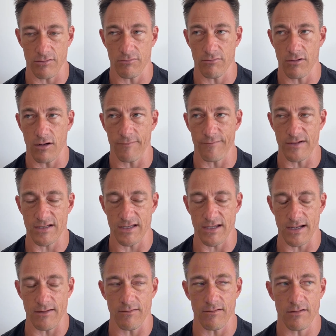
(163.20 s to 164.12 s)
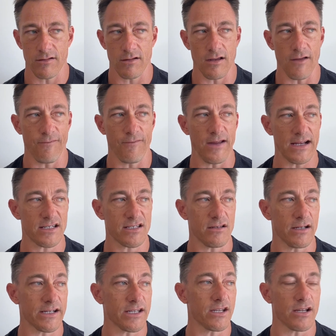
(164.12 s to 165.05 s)
obviously, effects
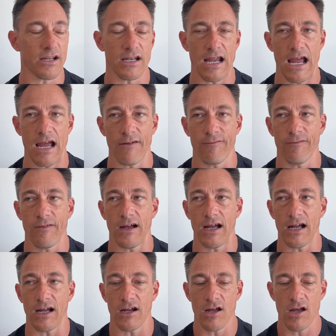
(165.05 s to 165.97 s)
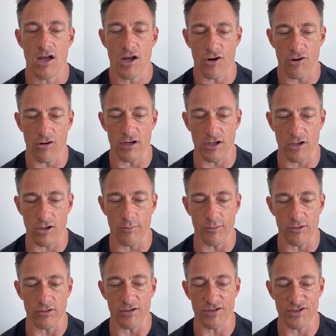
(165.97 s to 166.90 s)
like you can have
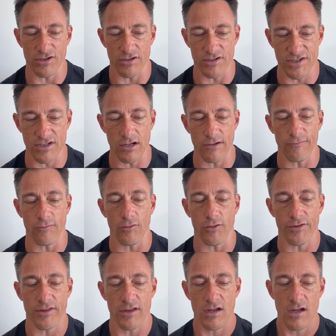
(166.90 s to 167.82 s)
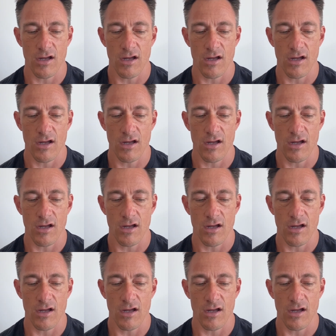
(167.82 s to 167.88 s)
gynecomastia and so forth.